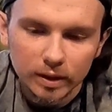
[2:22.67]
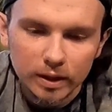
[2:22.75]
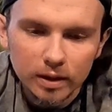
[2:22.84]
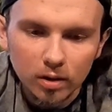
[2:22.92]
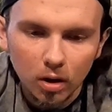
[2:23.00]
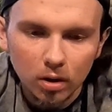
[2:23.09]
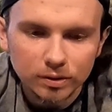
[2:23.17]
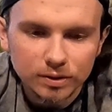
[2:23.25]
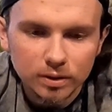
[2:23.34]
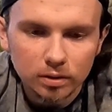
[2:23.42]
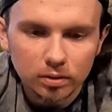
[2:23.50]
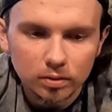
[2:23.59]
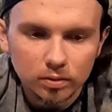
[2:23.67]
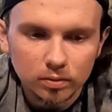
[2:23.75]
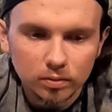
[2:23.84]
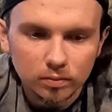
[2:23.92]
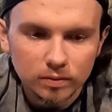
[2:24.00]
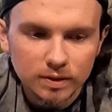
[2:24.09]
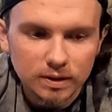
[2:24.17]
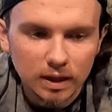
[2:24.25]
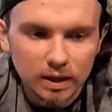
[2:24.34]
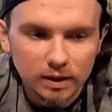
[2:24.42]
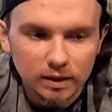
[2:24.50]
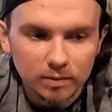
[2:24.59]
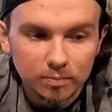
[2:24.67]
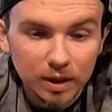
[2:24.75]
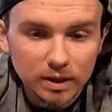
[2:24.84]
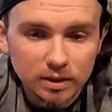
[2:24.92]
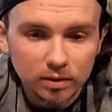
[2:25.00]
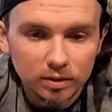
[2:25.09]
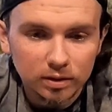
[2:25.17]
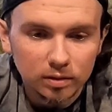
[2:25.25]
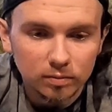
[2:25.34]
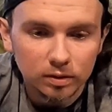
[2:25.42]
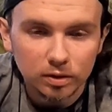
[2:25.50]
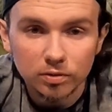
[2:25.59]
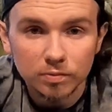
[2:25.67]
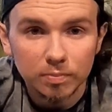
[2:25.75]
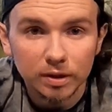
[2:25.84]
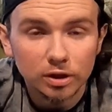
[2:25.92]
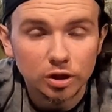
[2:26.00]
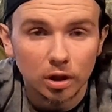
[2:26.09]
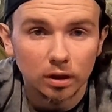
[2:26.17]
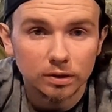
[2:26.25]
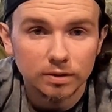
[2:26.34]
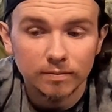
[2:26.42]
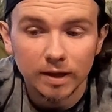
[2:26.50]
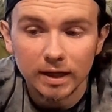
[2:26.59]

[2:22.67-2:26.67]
it also said that basically when you use big chunks of